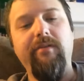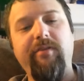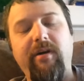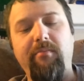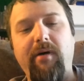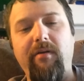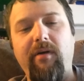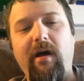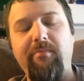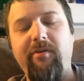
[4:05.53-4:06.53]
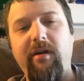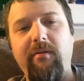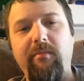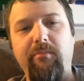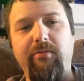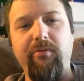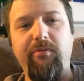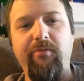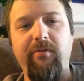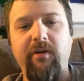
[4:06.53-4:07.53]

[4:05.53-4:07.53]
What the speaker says: I'll try to, by the way, I'll try to improve